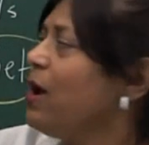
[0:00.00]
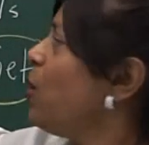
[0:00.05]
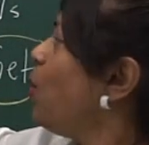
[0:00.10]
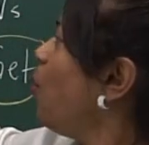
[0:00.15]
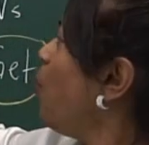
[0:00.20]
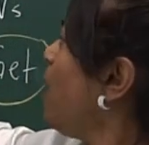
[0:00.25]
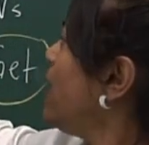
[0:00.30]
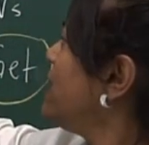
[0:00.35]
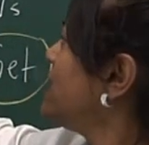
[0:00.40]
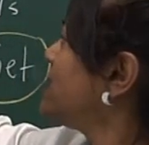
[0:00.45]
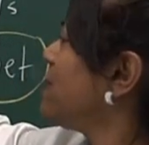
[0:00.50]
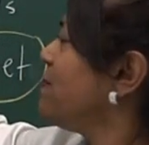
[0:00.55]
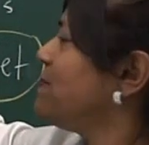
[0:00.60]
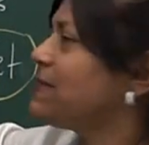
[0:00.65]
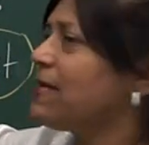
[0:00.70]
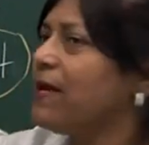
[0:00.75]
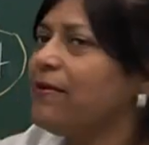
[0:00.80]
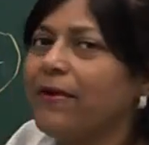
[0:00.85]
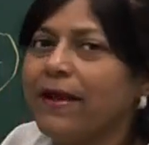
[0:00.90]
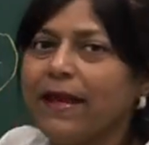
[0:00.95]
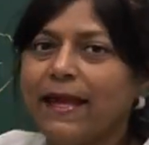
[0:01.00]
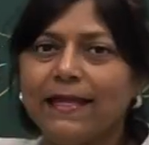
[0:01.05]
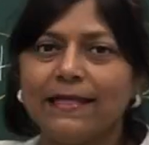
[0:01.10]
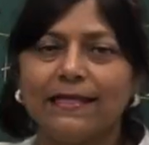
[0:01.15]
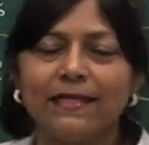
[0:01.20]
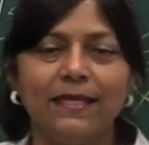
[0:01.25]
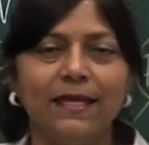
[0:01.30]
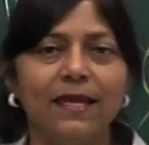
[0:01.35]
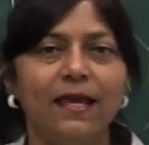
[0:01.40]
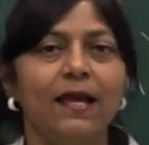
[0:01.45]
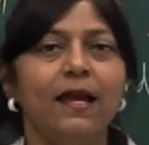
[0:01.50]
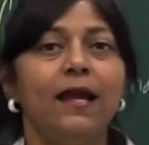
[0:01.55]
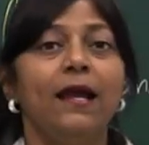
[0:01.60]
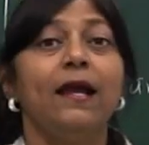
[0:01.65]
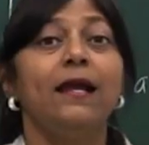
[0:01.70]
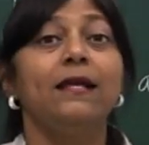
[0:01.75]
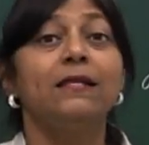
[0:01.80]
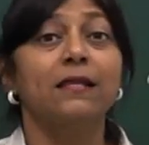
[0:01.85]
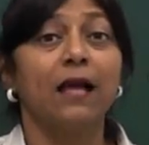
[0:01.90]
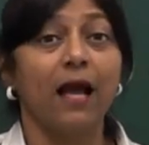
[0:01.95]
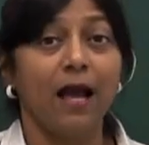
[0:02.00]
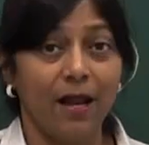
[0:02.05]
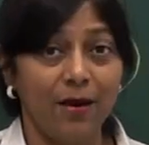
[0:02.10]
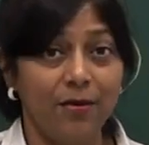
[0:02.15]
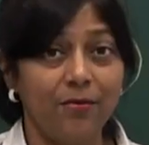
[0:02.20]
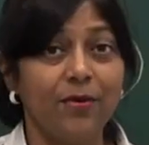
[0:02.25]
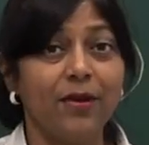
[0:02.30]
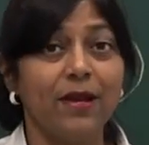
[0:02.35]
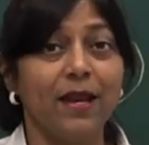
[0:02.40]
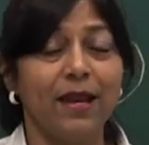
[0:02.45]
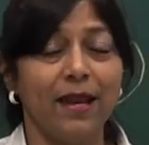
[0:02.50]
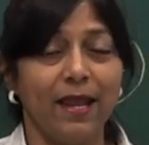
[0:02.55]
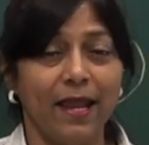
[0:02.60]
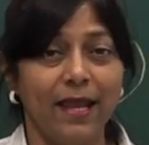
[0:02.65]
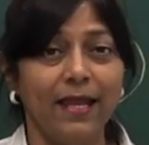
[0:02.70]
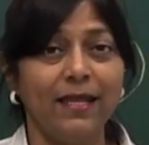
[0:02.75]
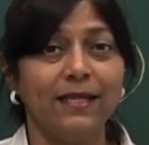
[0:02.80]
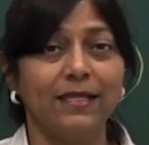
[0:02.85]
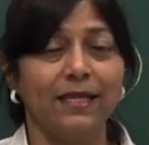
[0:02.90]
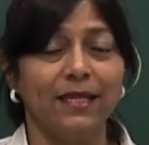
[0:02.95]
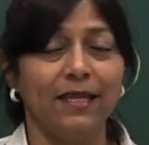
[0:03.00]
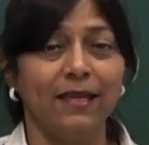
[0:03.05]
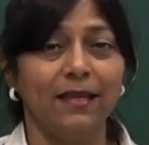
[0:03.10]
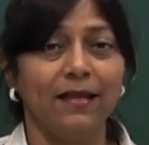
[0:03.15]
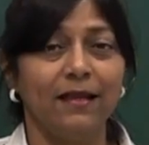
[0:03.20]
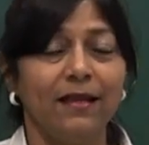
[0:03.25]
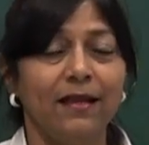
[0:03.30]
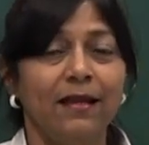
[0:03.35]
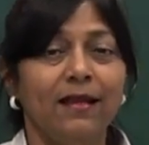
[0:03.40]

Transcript: 1 times 180 is 180.